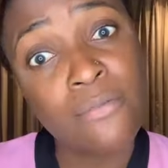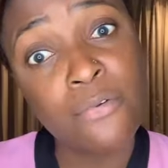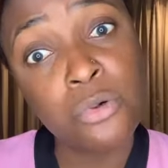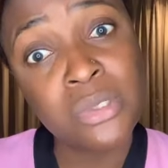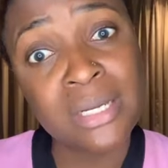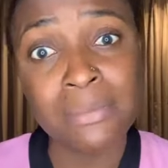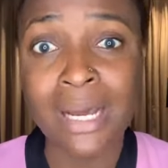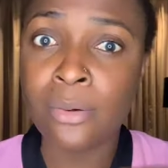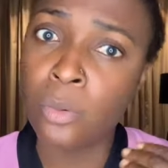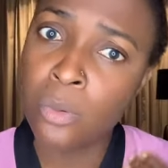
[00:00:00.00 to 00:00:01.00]
Go and follow
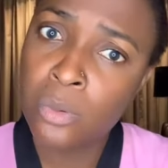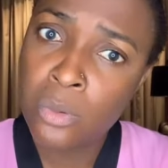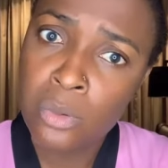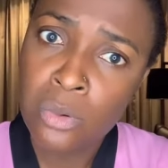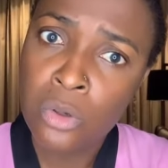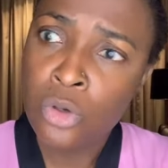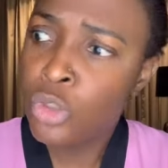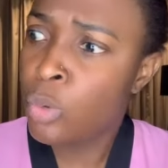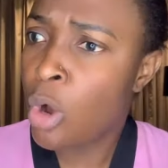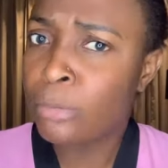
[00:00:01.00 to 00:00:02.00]
them now. No.
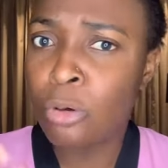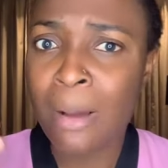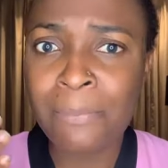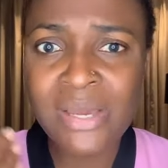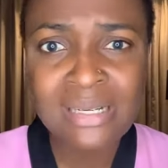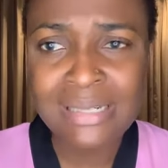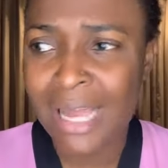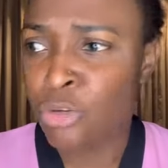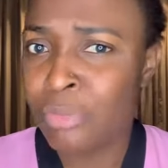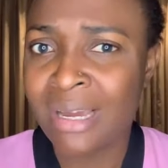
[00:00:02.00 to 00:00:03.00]
You come to our
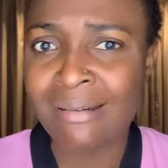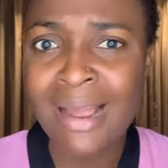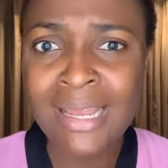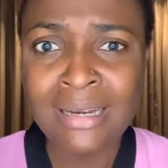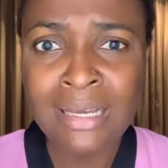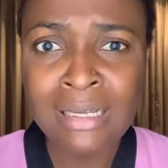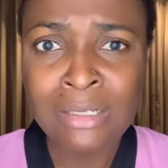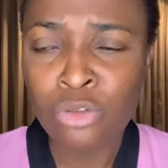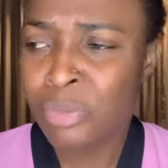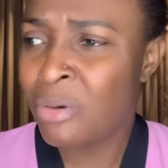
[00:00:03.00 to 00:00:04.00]
page and you'll be crying.
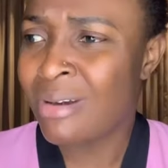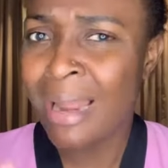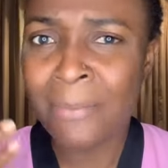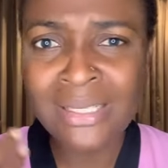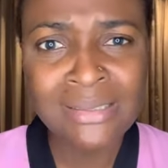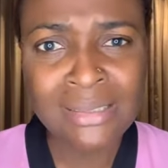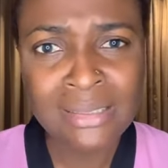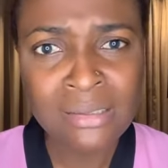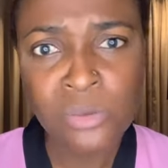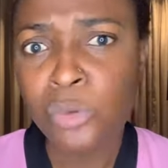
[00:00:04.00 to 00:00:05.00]
You'll be
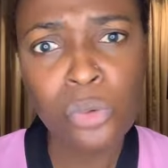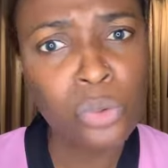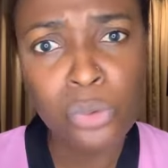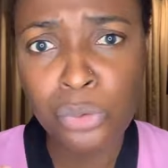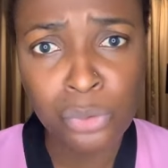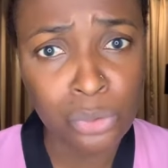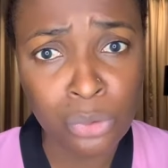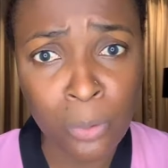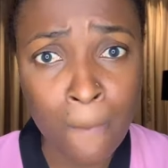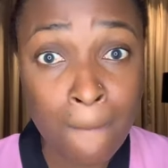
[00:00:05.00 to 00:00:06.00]
lamenting. No, no, no, no, no,
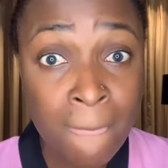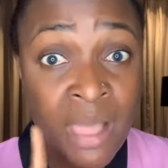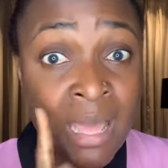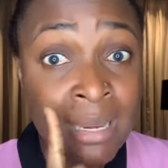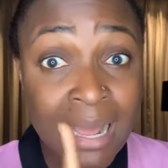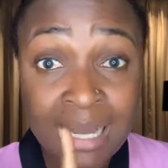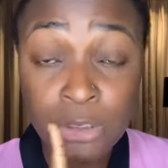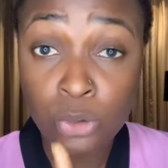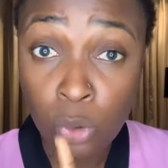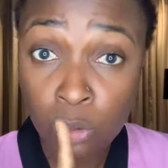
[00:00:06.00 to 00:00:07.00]
no, no. Like
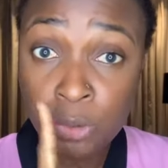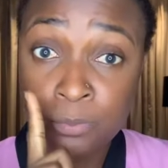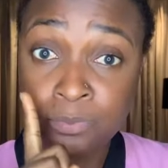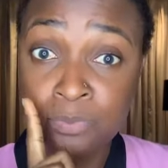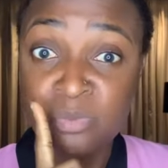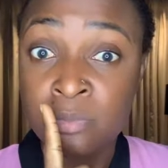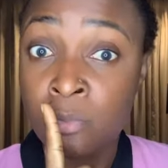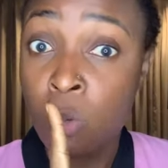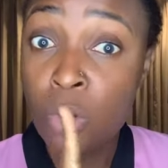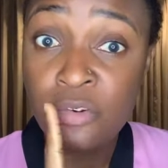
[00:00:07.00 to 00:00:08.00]
I told
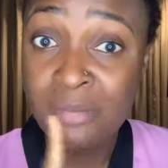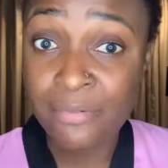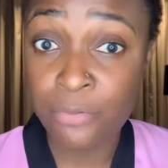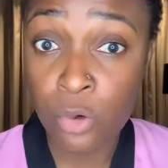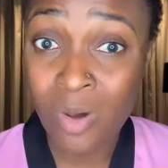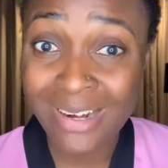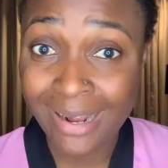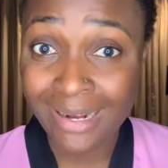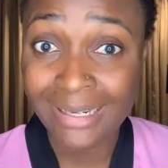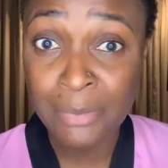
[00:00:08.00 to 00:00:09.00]
one of my followers
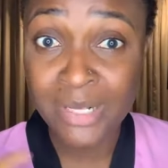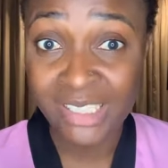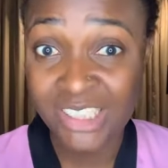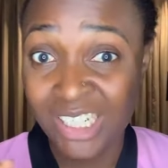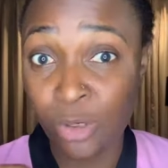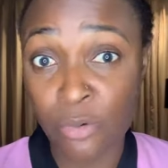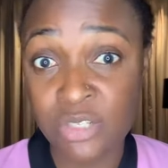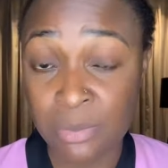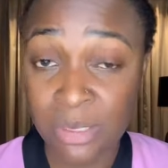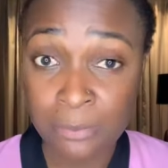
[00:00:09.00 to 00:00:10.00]
that claimed that she
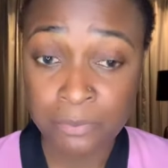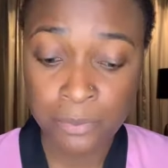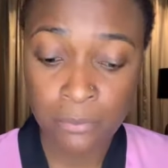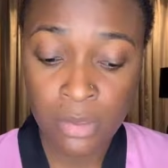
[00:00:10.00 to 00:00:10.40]
loves me.